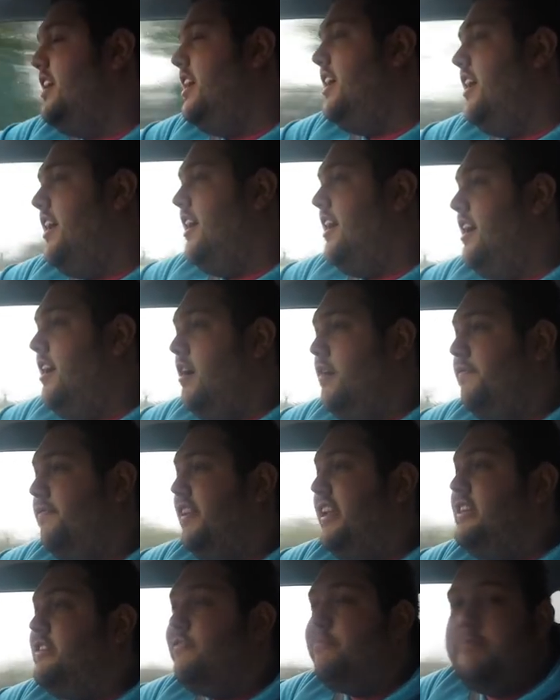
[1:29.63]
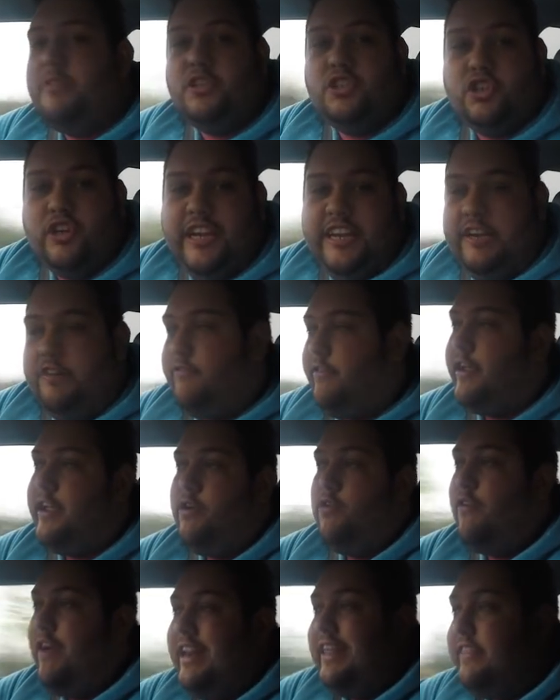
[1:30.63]
A fleet of machinery
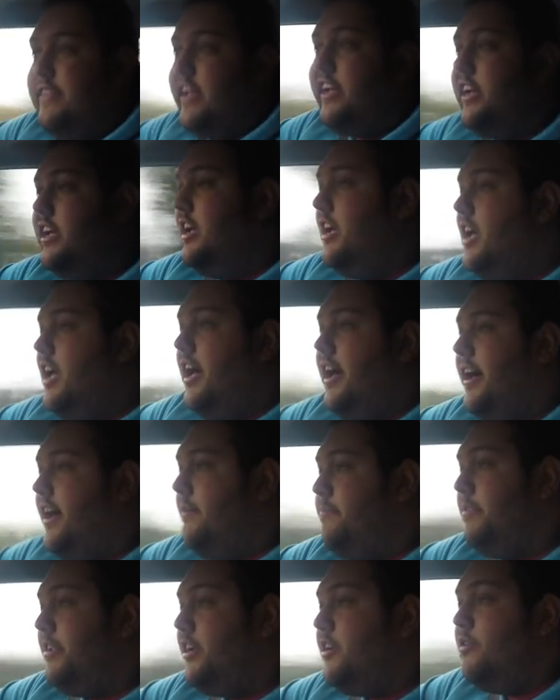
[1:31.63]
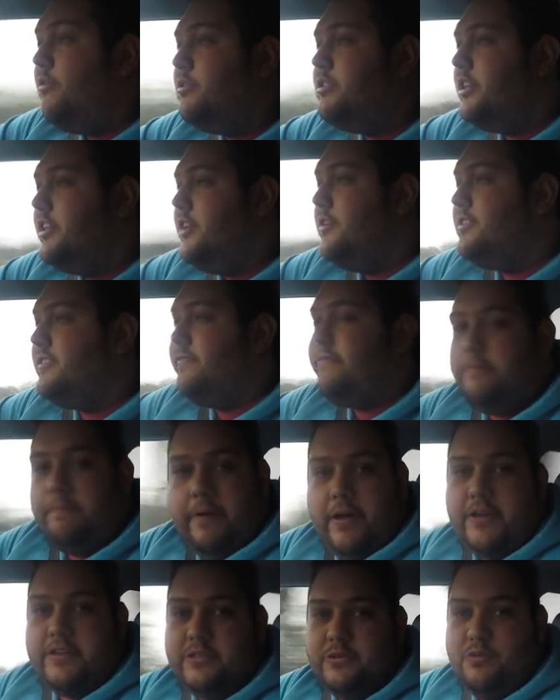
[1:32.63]
or anything, but you can also use it for
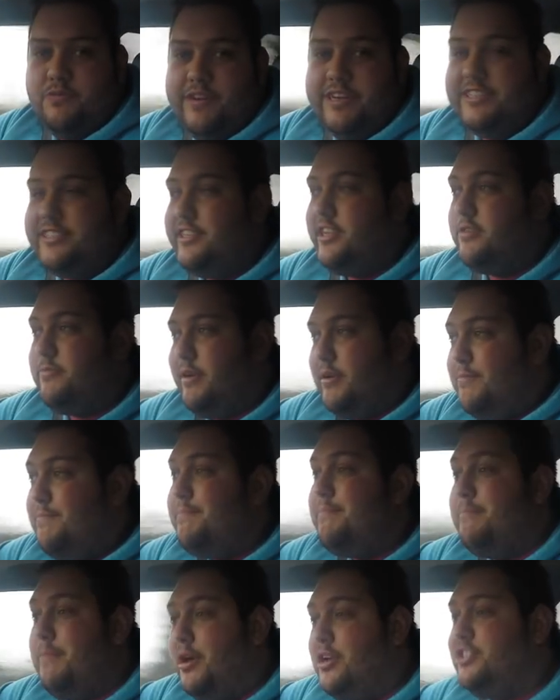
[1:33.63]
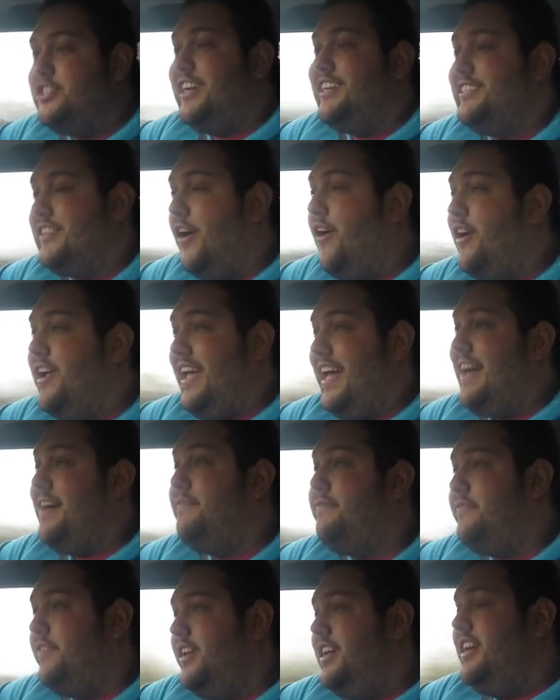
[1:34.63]
personal reasons as well, much as I have
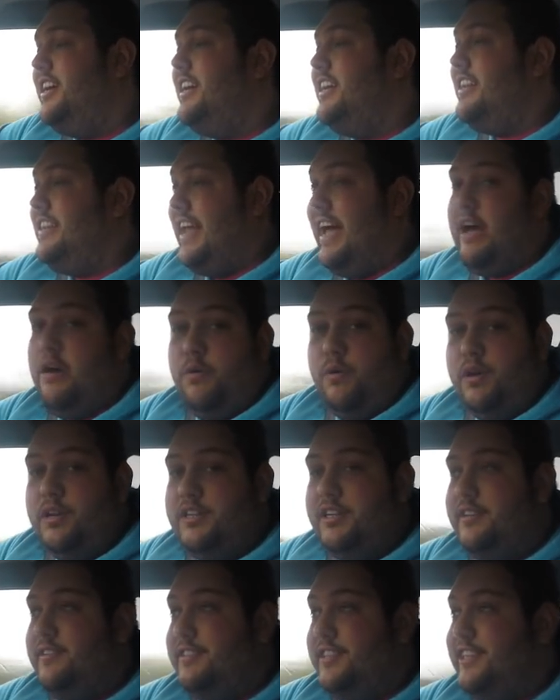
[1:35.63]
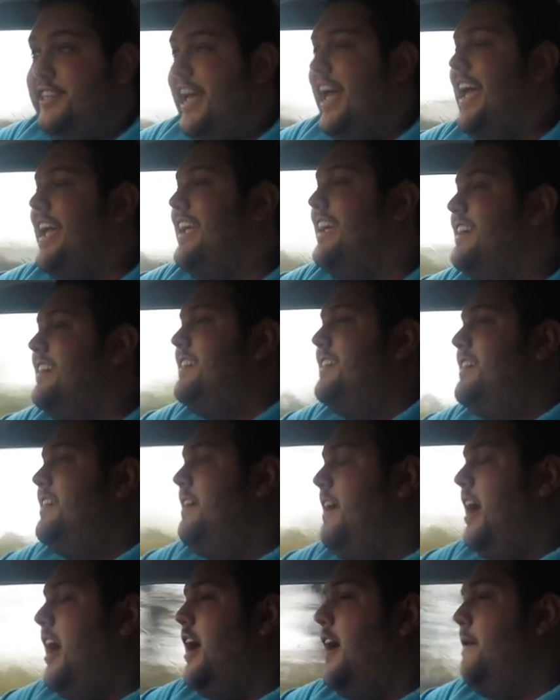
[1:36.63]
now today.
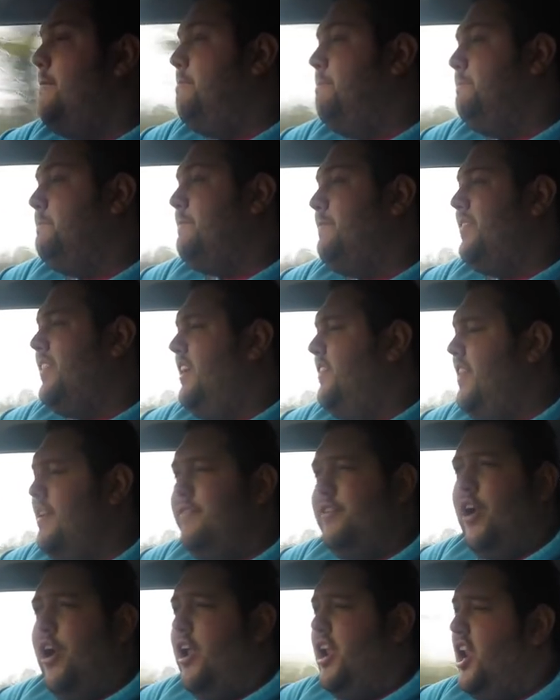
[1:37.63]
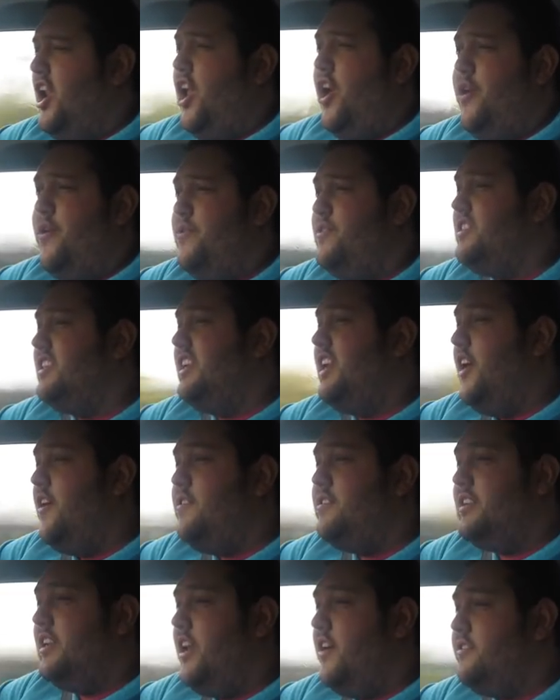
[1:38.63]
They've got loads and loads
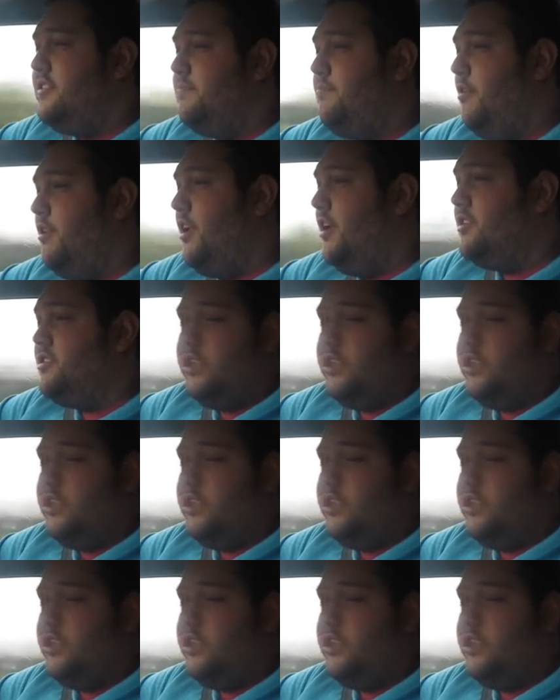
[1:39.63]
and loads of products. I